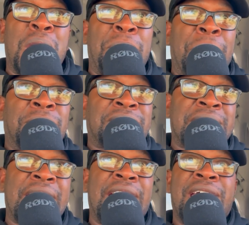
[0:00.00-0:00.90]
what people
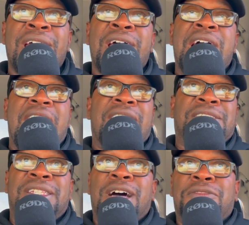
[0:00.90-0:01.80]
say, our
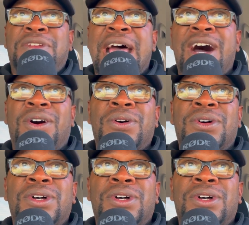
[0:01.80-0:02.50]
self-doubt